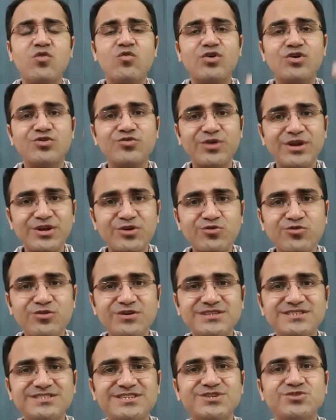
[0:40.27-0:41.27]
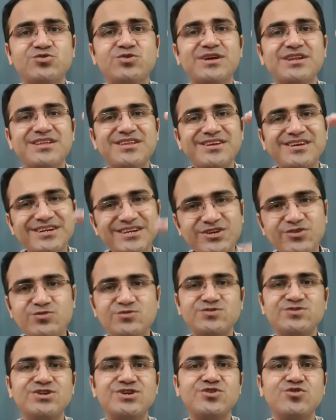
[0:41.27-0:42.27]
What you can do is that you can
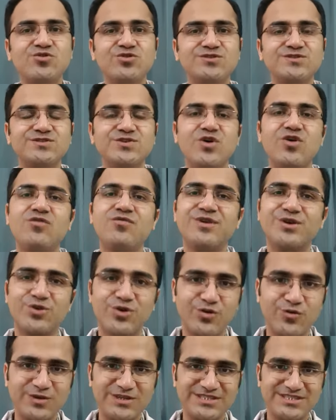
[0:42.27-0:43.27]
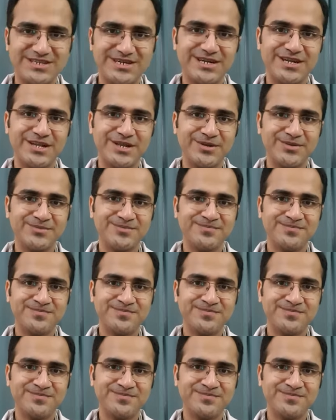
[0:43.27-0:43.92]
reduce the dose of atorvastatin.